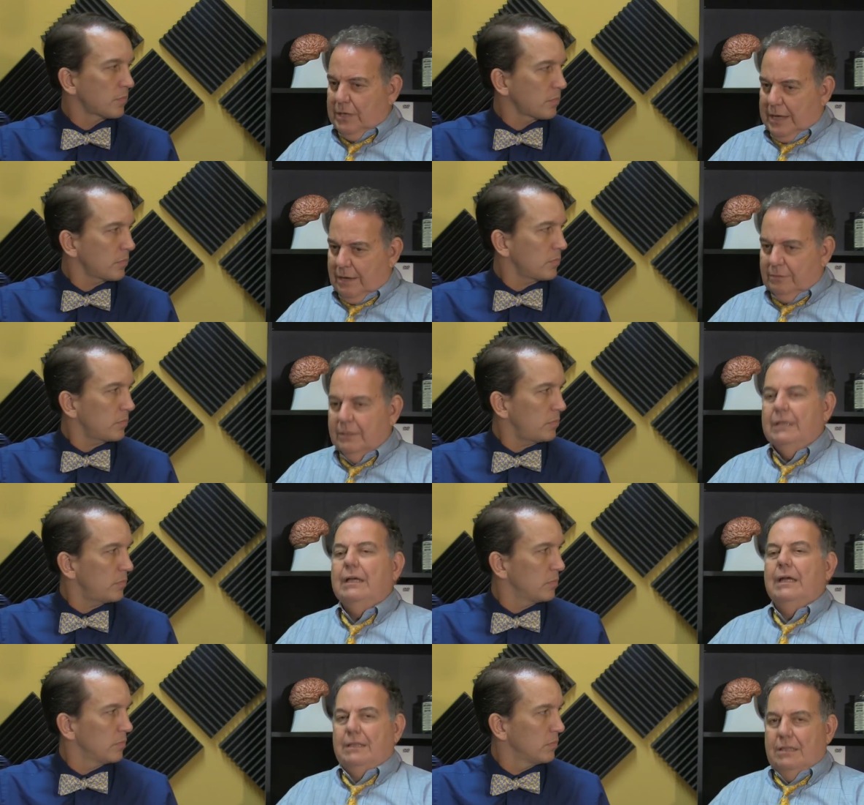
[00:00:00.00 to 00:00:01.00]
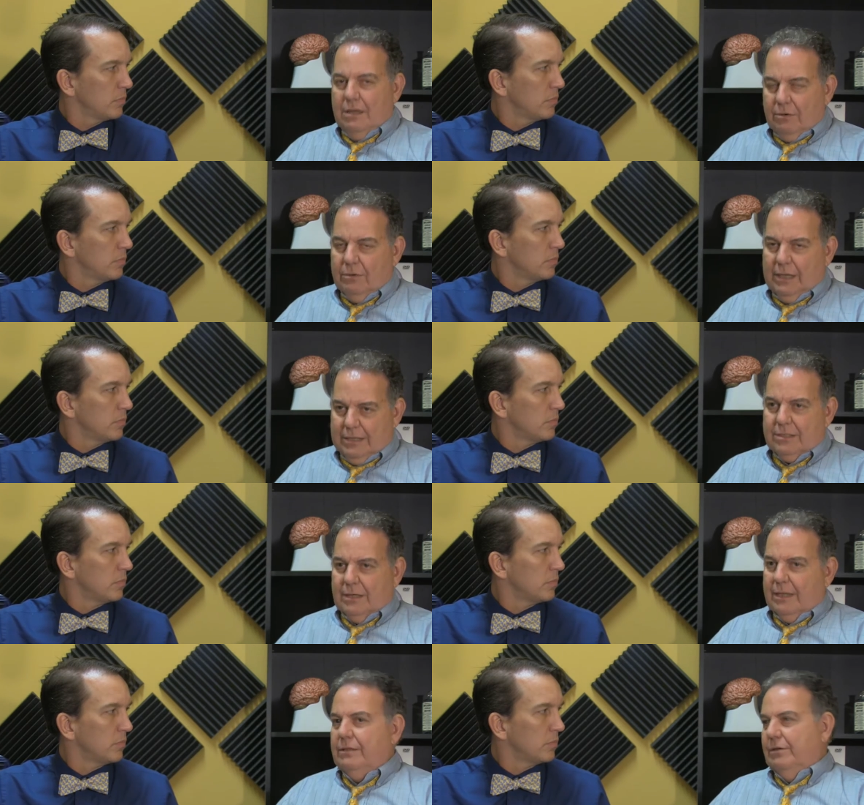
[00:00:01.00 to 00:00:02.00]
Speaker 1: down and they're less
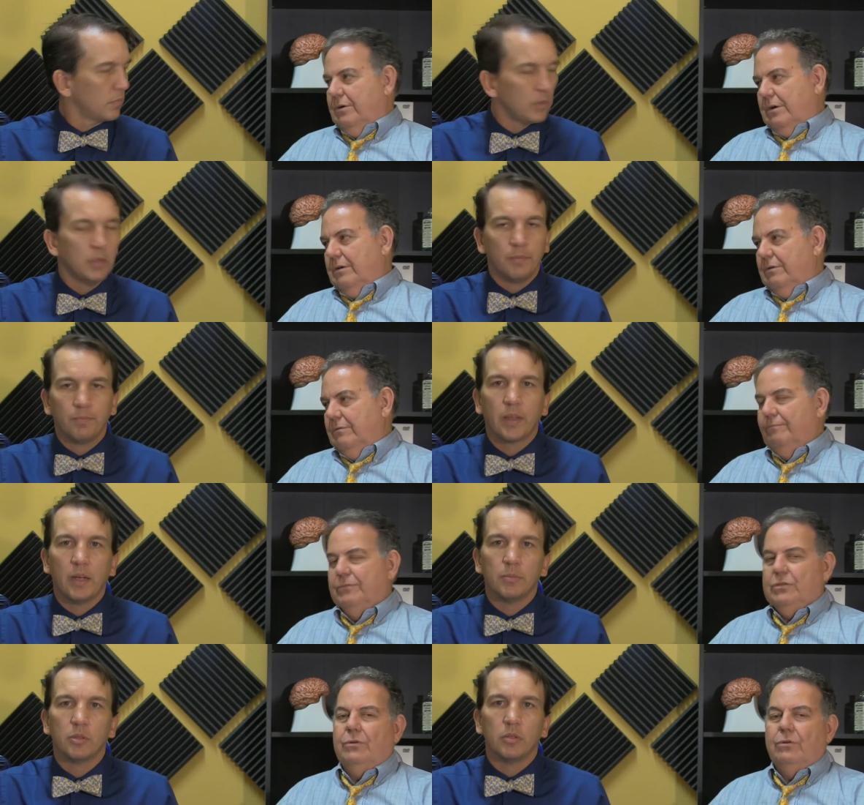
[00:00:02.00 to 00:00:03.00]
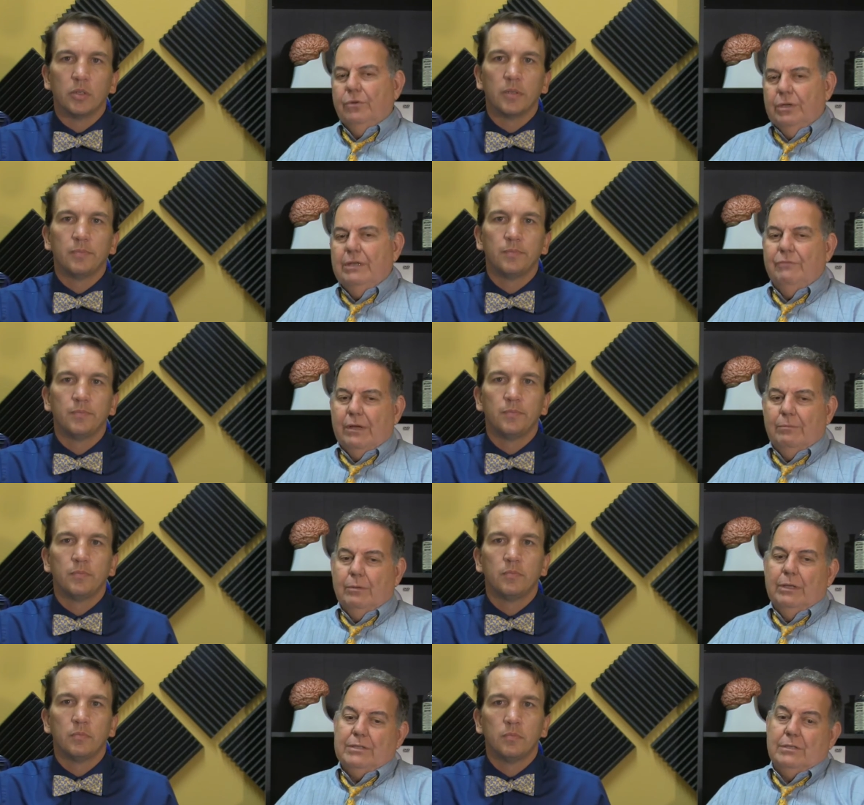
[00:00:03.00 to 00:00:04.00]
likely to argue. Absolutely. So they're learning a
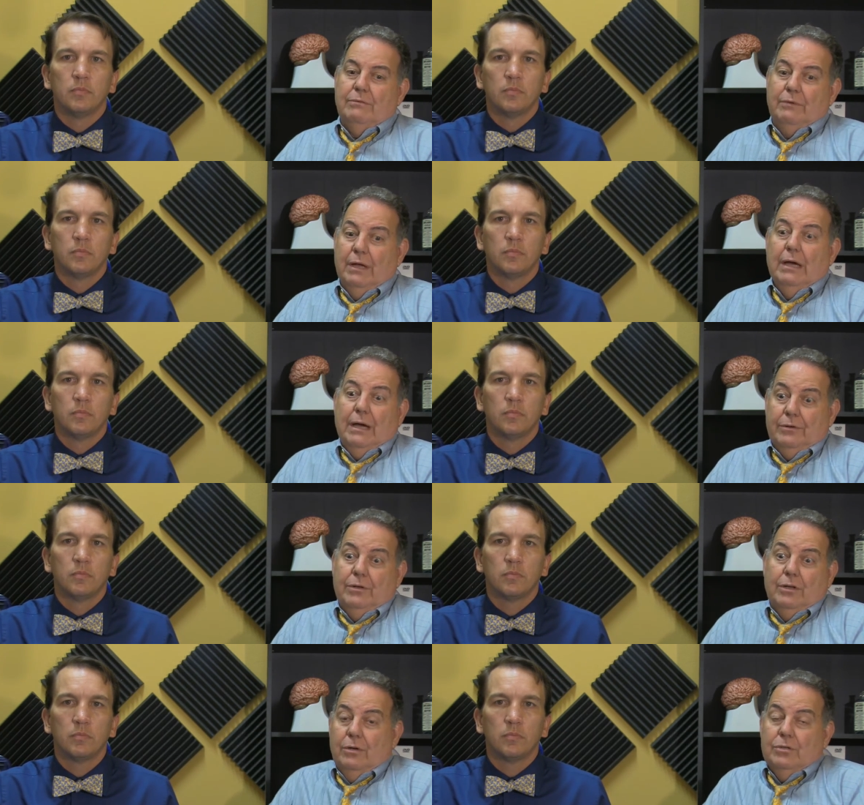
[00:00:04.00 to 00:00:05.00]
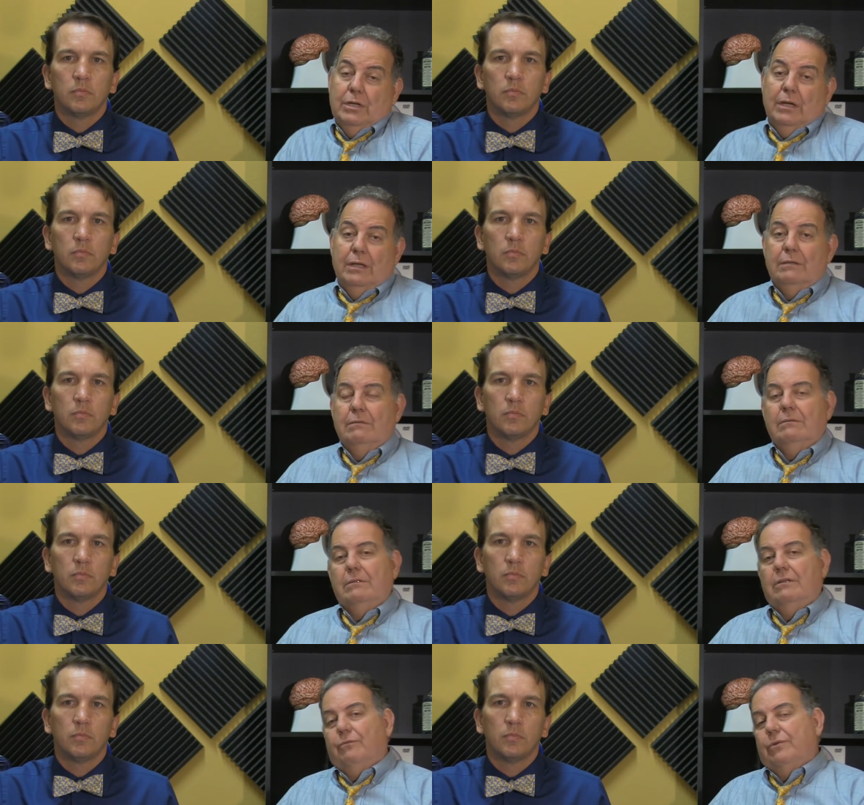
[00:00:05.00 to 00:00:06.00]
valuable lesson of how to negotiate
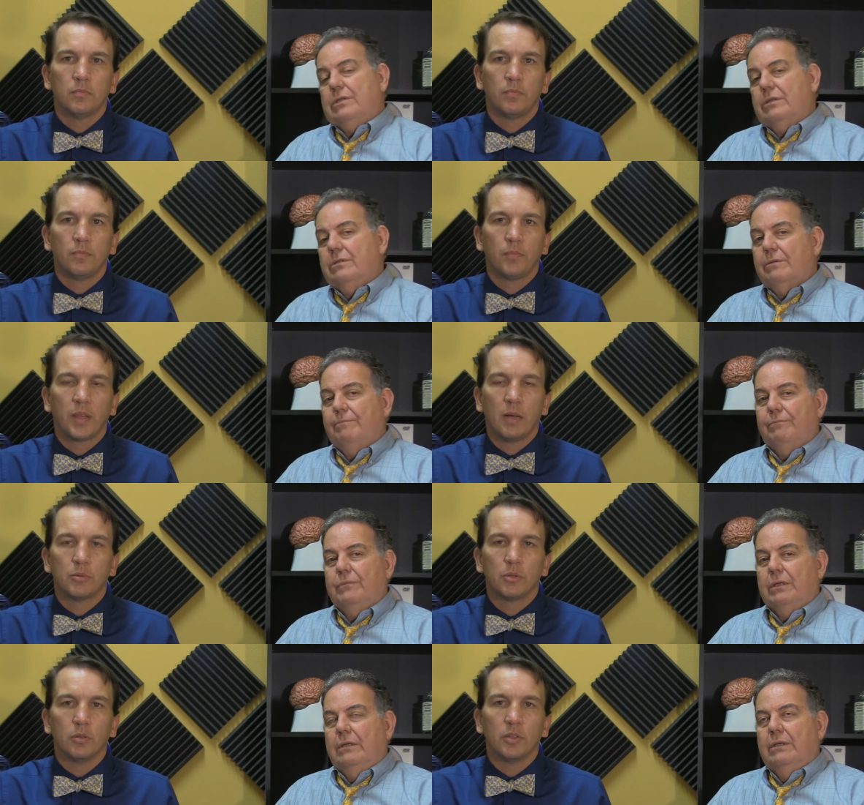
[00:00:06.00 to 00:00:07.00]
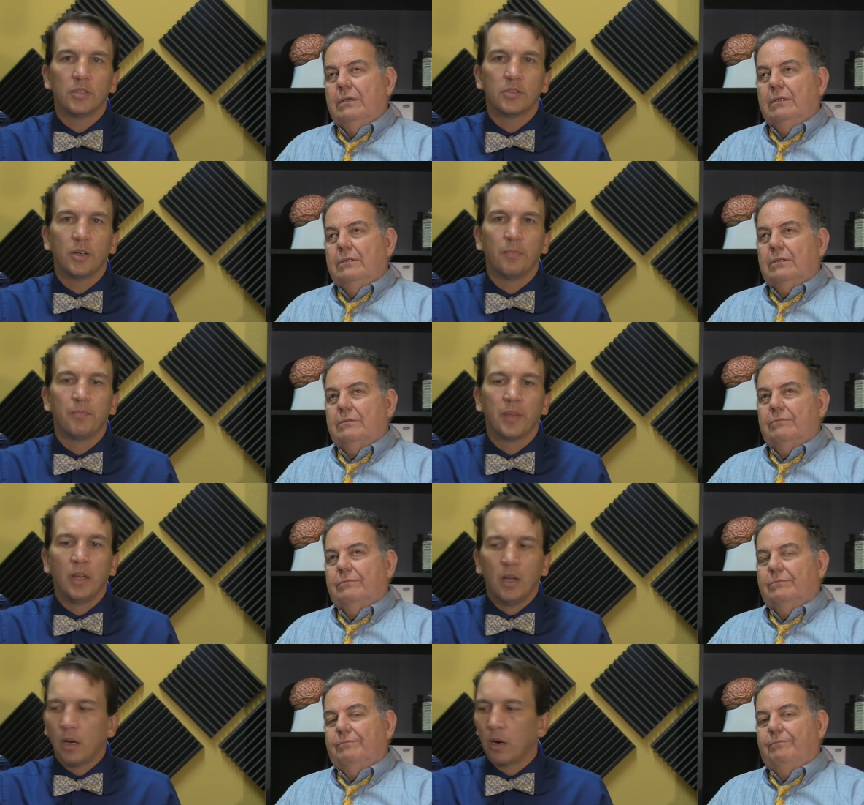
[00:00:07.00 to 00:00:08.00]
Speaker 2: differences. Absolutely. So. so,
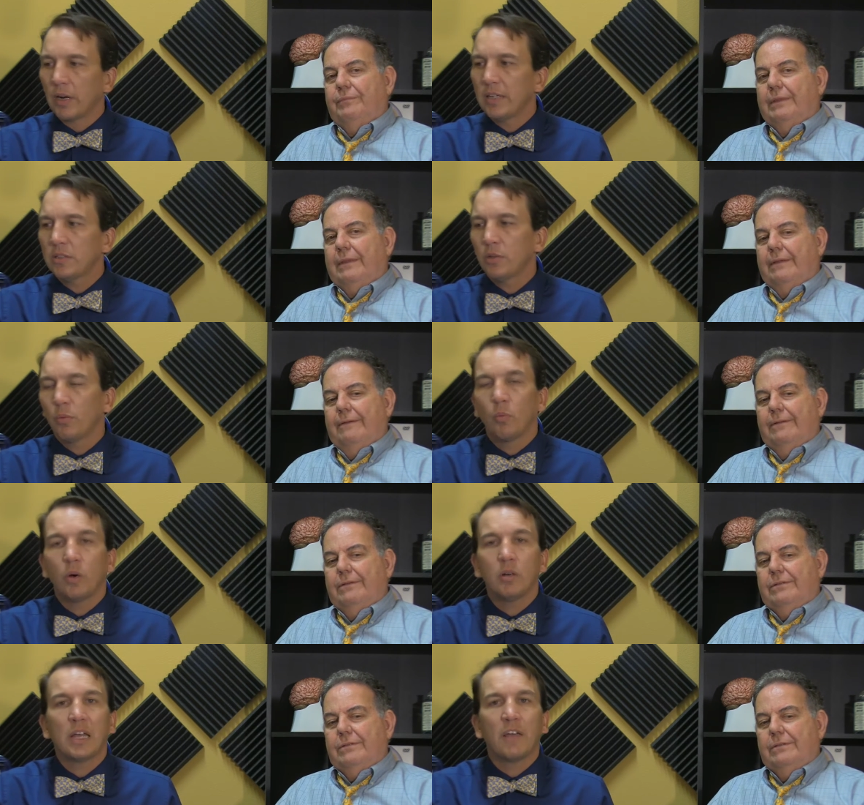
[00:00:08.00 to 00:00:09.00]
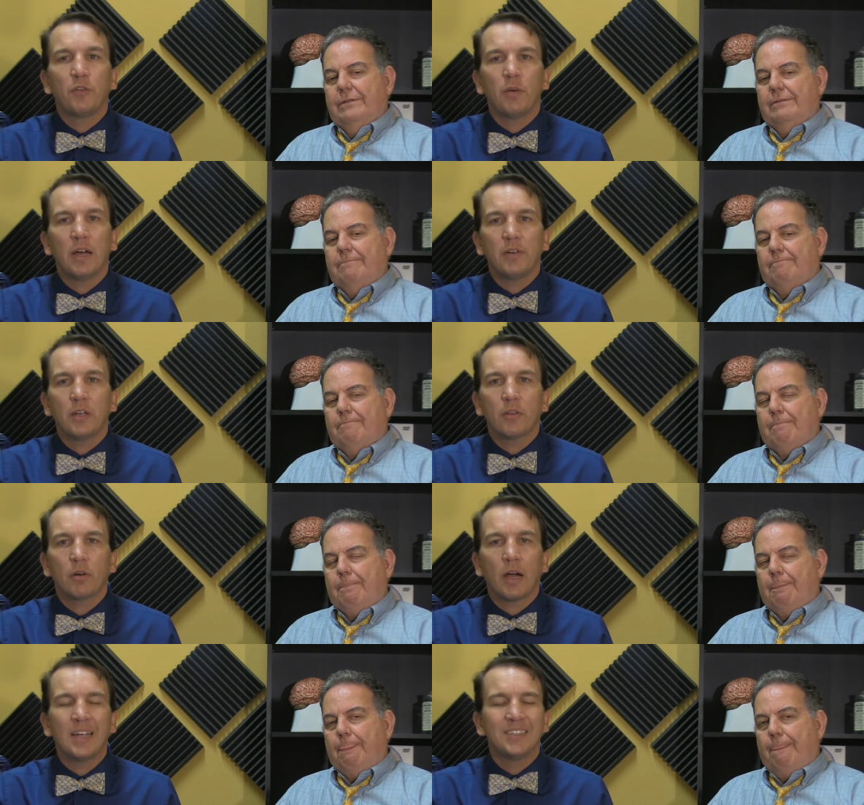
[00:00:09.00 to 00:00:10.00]
all right. Well, if you have any
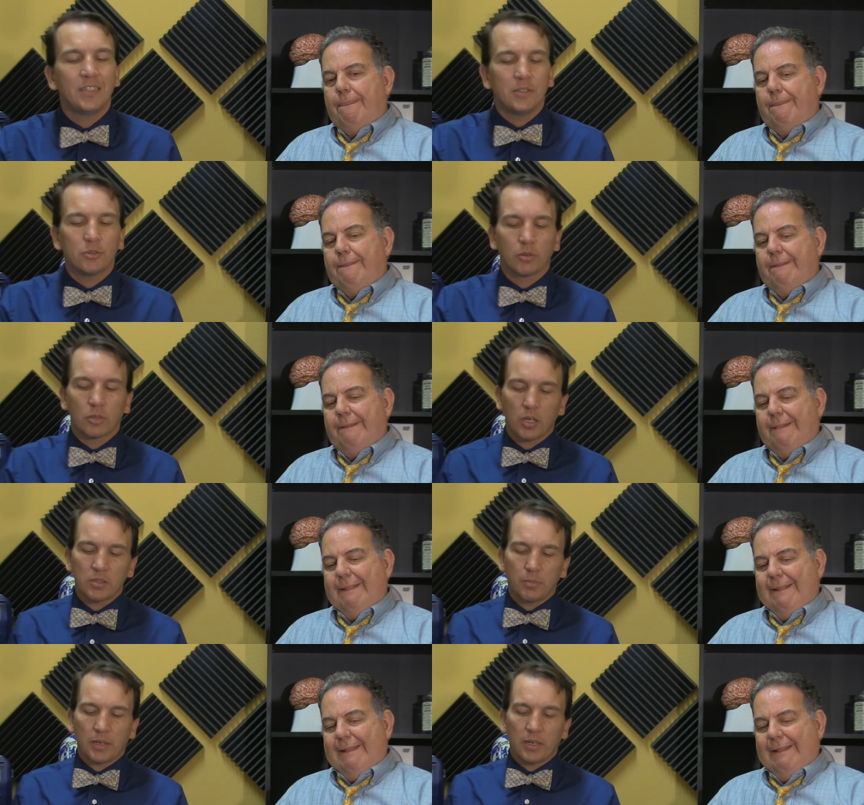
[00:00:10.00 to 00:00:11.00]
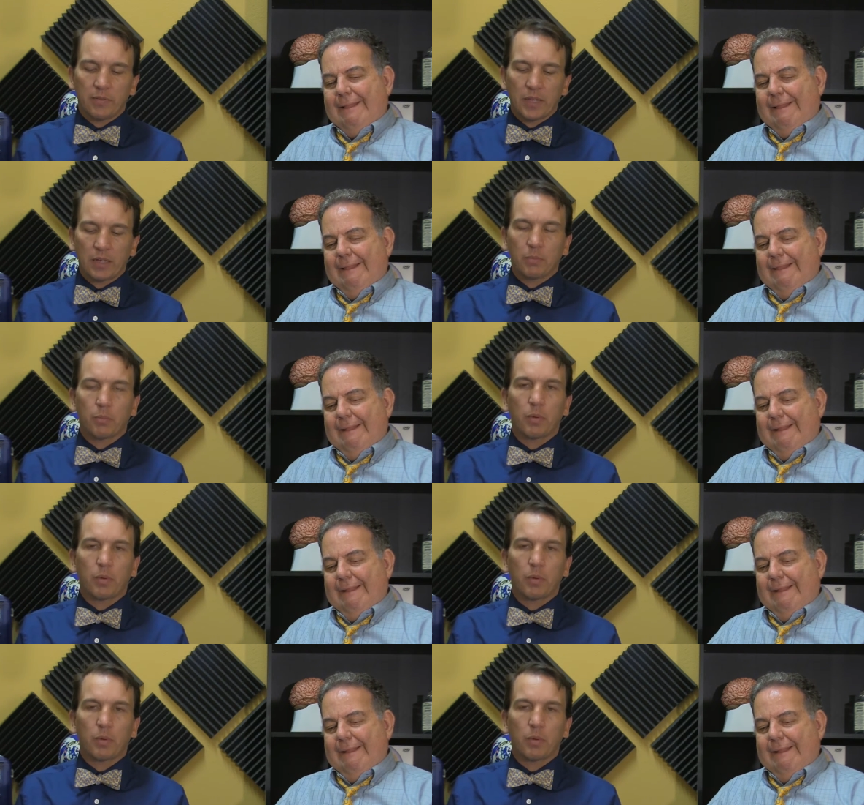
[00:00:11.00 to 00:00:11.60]
other ideas or thoughts about any of that,